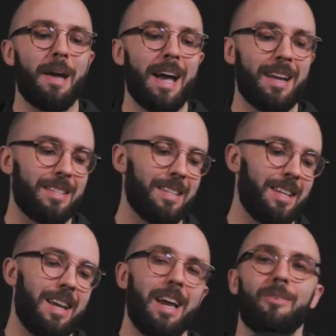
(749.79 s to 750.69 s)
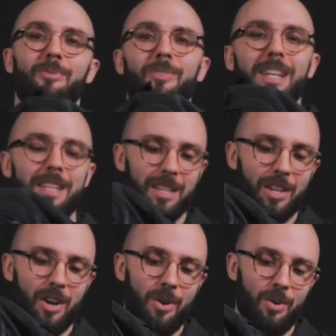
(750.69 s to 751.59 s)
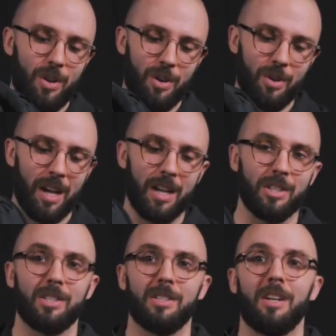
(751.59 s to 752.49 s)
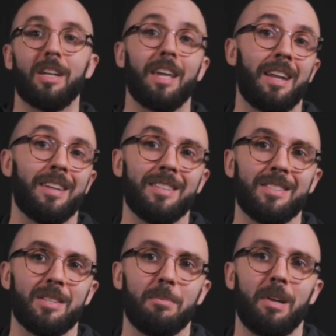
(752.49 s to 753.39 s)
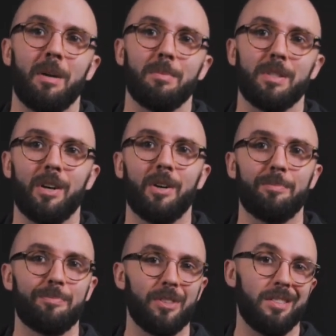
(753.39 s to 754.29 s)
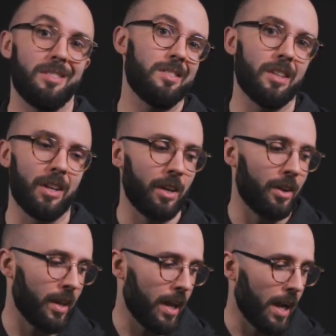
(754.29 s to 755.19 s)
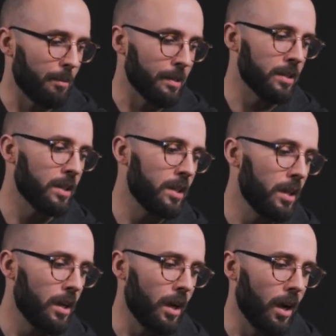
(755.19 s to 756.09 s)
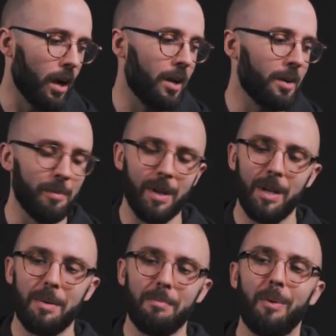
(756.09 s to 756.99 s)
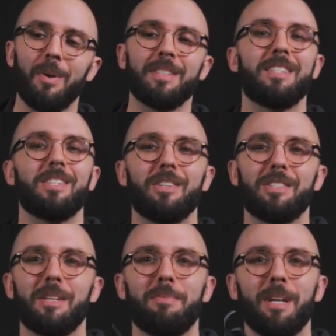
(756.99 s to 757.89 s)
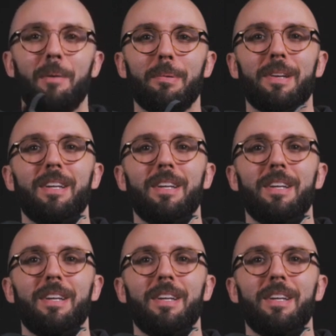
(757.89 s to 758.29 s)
packed and ready to go. Oh gosh, again, I didn't zip it up, so there you go, that happened. But once it's all zipped up,